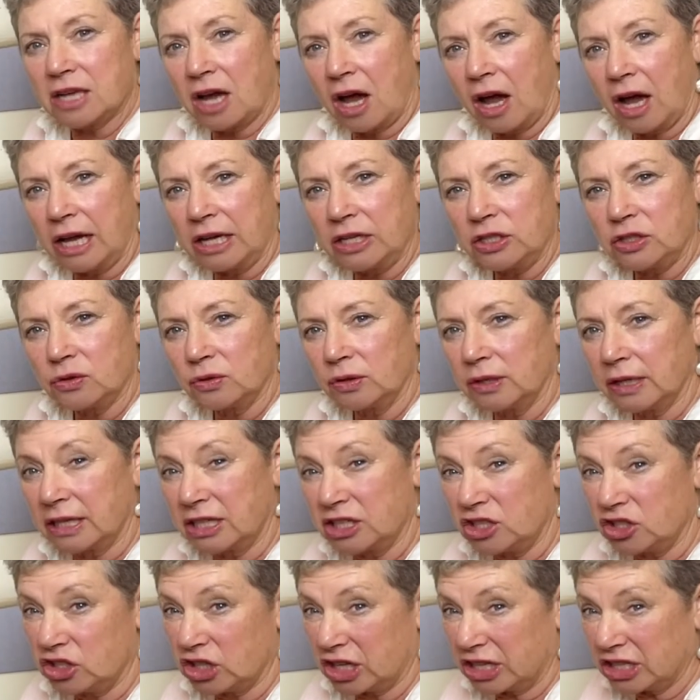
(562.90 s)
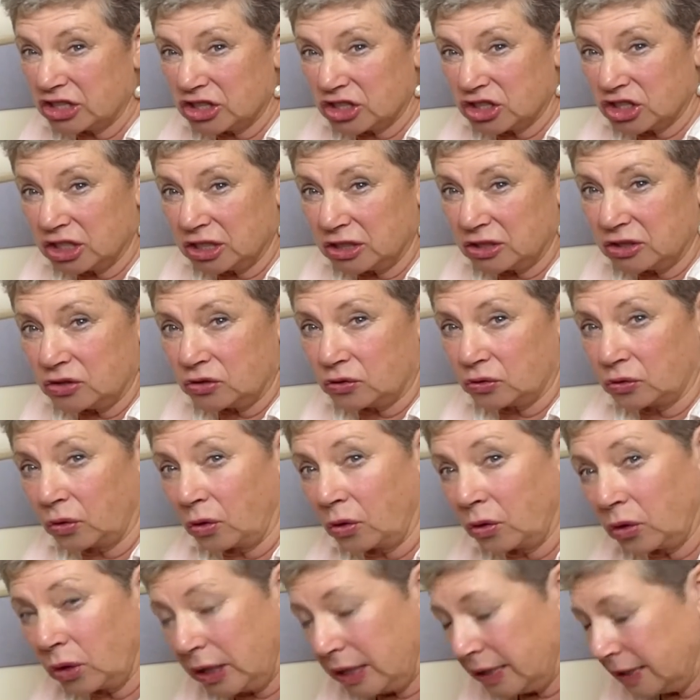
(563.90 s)
I do a lot of gesture
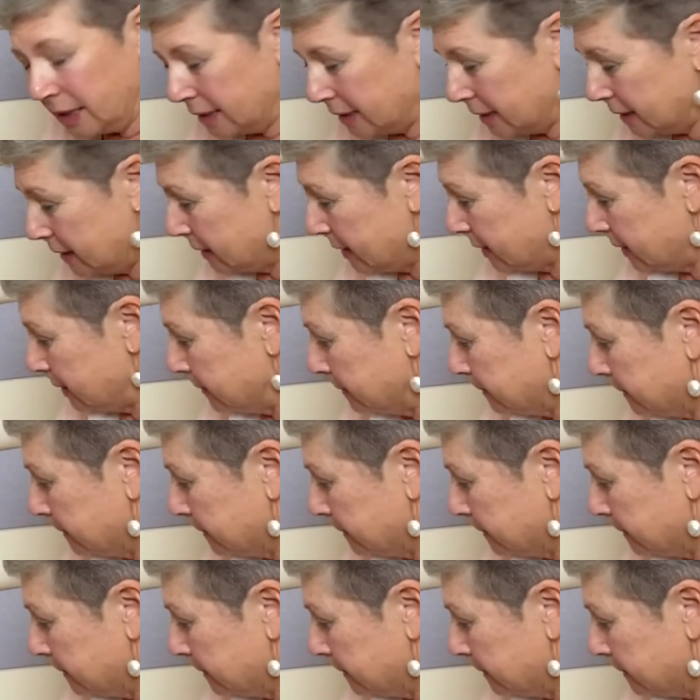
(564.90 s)
drawings,